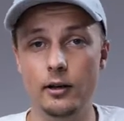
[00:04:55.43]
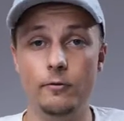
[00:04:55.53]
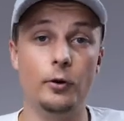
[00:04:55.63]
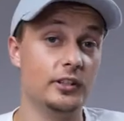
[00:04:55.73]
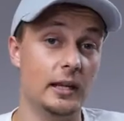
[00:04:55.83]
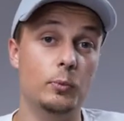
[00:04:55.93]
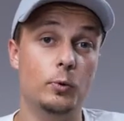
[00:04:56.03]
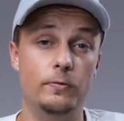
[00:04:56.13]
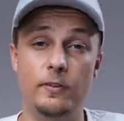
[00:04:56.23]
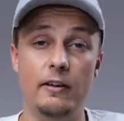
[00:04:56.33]
for
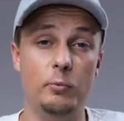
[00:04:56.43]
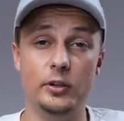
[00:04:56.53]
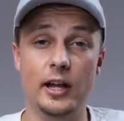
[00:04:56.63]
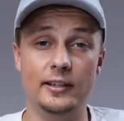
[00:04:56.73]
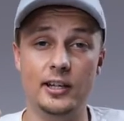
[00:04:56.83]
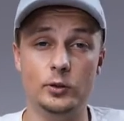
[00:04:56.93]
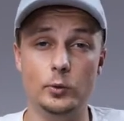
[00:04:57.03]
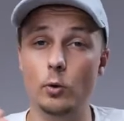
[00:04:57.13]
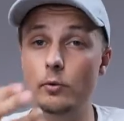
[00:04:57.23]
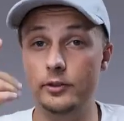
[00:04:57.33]
example, 5.9K
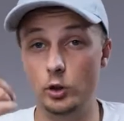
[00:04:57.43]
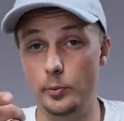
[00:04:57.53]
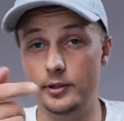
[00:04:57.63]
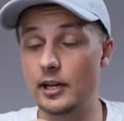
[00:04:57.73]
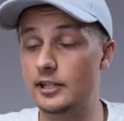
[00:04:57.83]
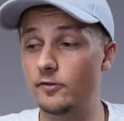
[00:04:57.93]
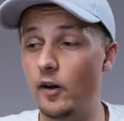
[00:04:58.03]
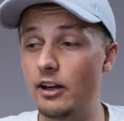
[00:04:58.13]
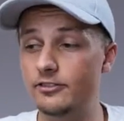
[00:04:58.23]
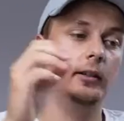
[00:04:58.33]
RAW with the Lumix
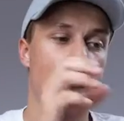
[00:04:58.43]
S5.